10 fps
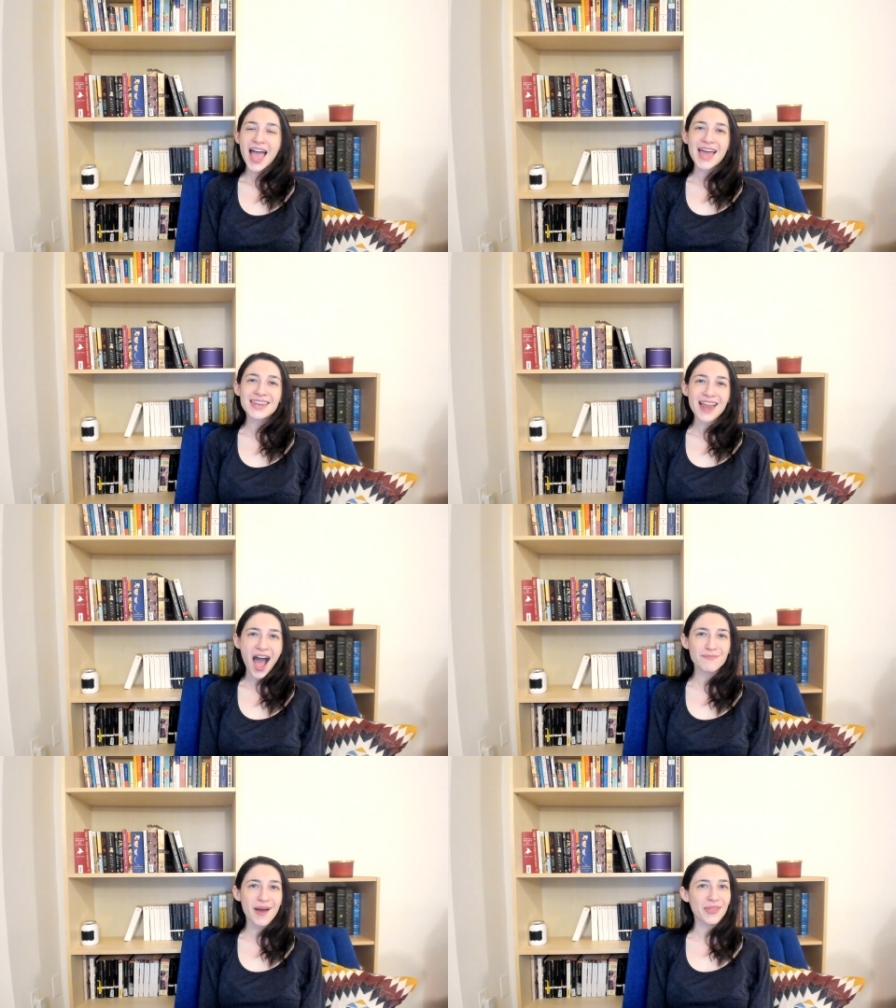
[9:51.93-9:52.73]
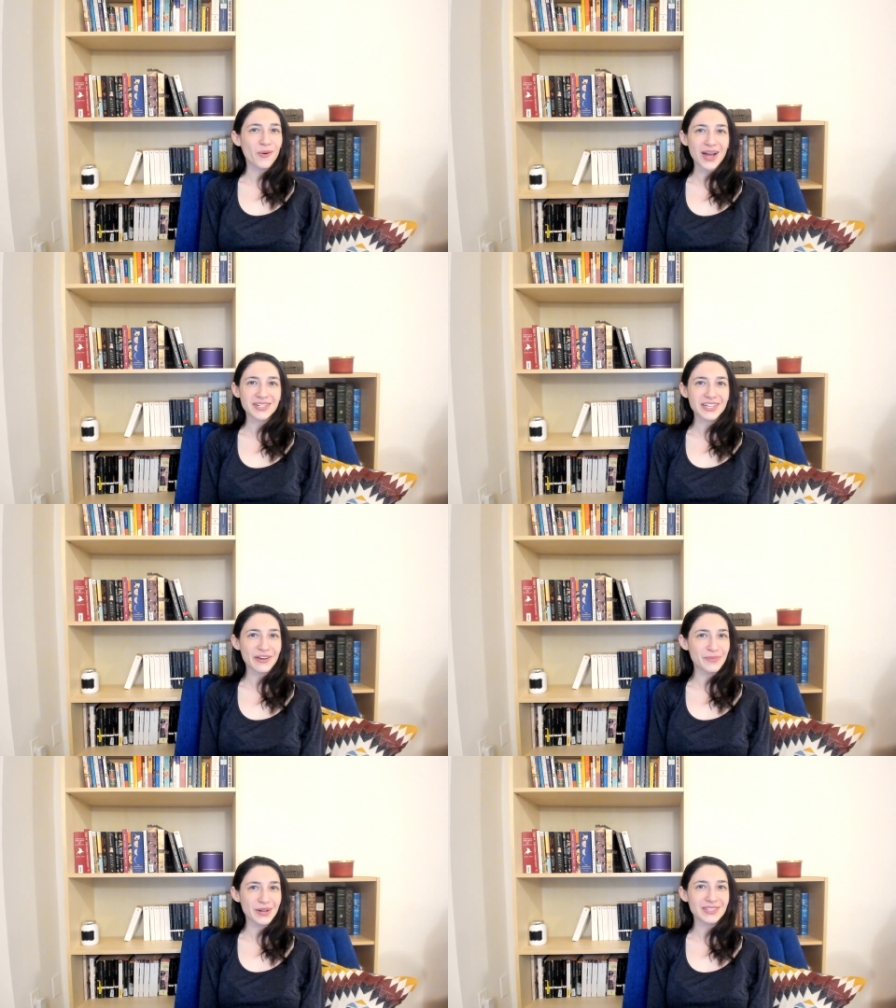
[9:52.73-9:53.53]
and not by the quantity
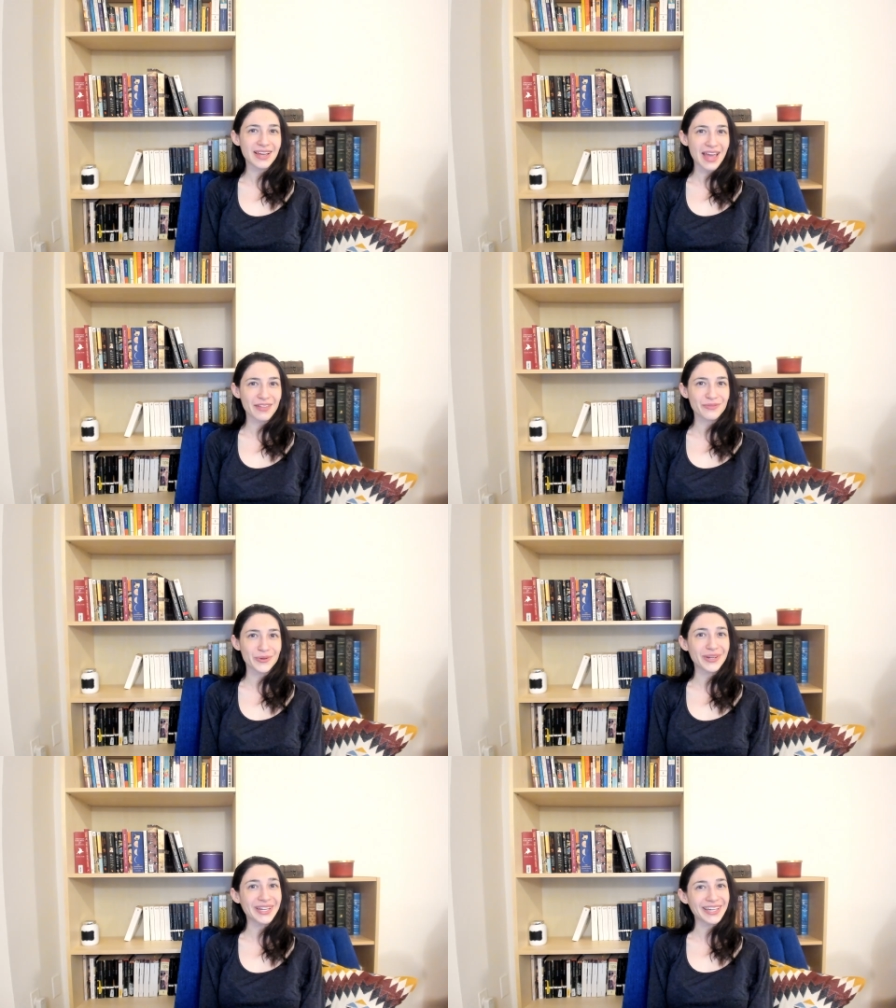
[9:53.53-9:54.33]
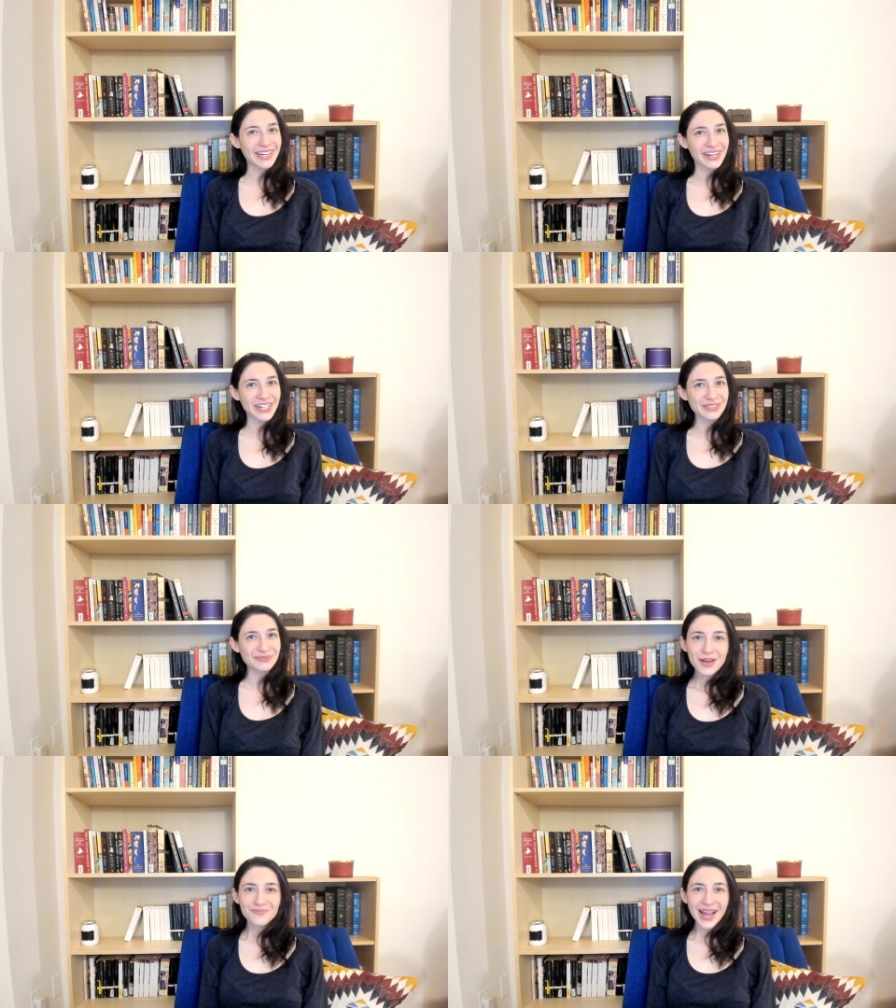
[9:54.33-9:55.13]
of books I get through in a year.
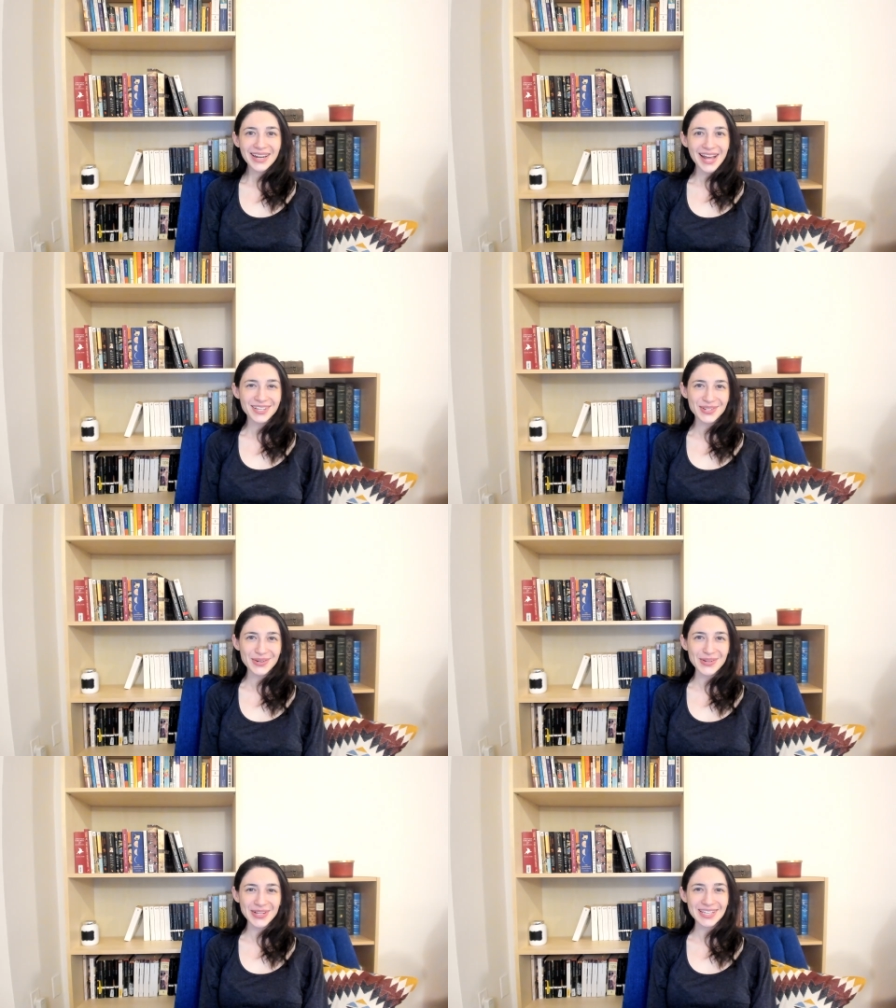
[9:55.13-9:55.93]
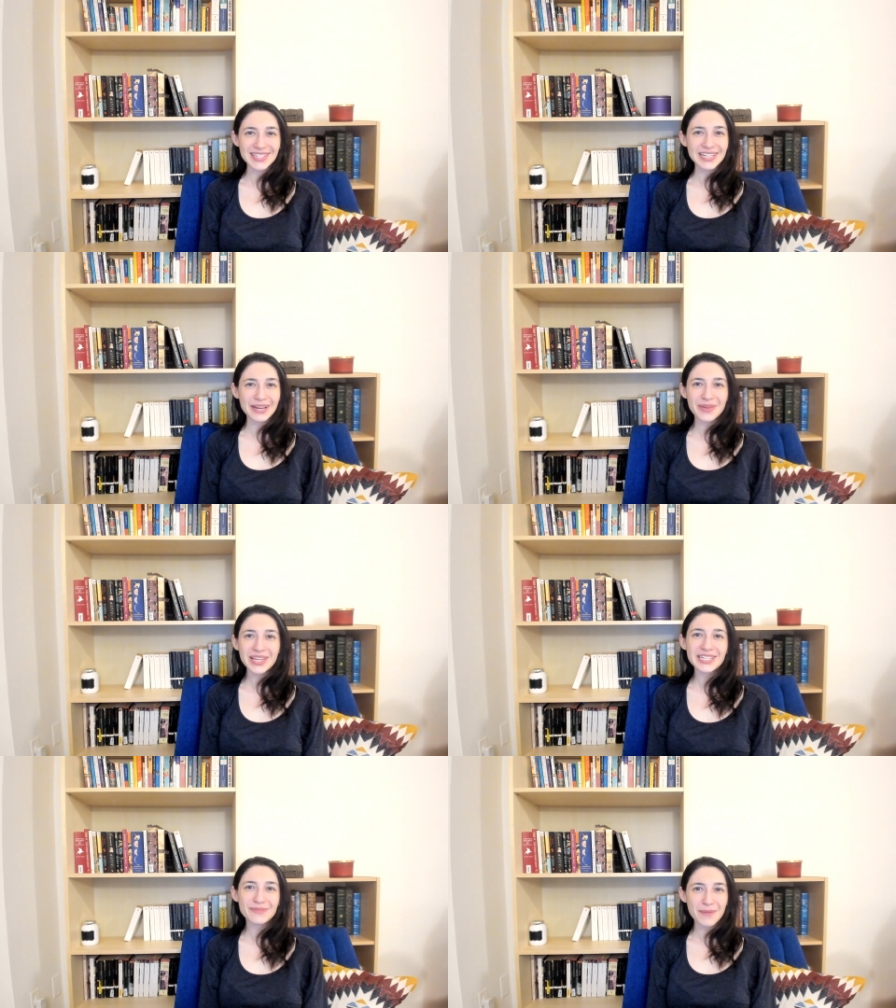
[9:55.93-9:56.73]
My next goal is to
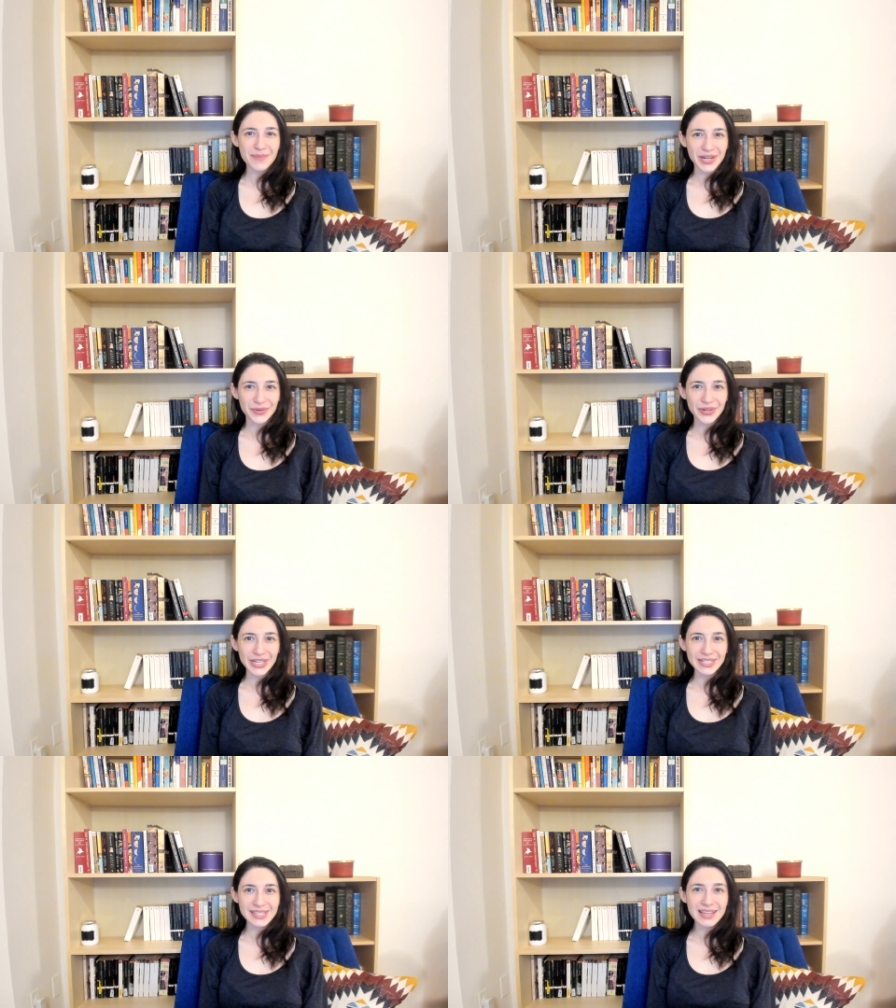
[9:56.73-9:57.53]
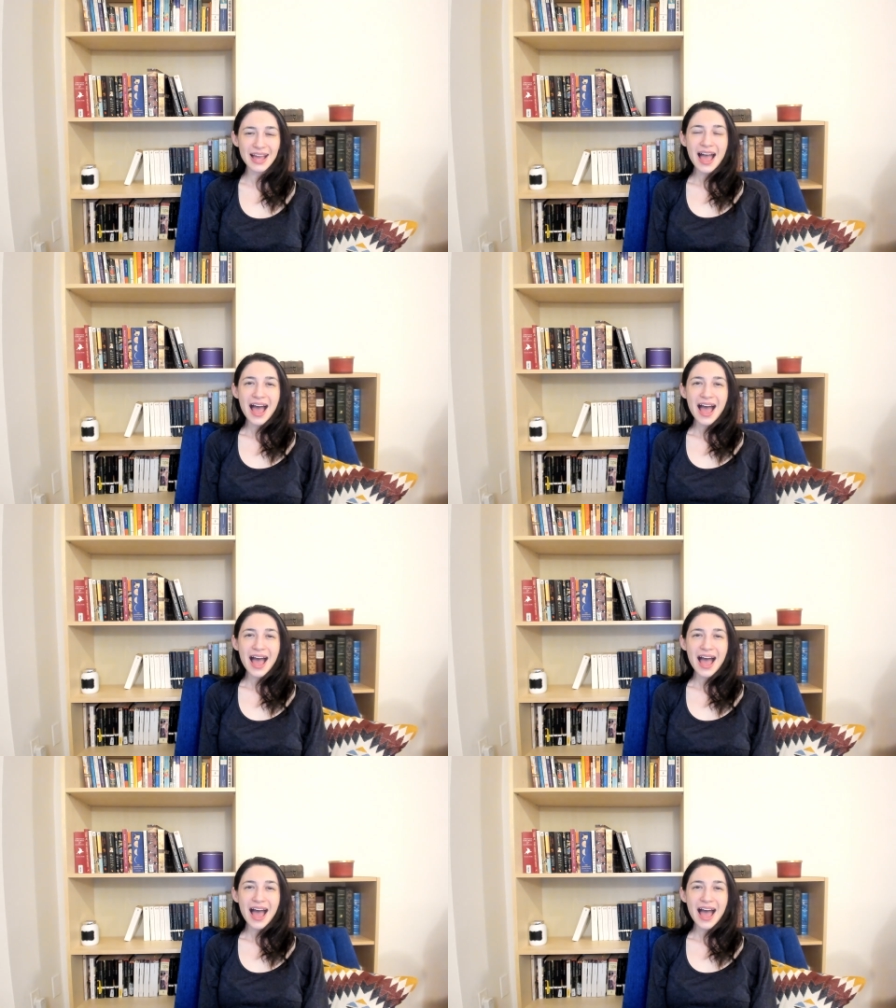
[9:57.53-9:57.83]
commit to my buddy reads.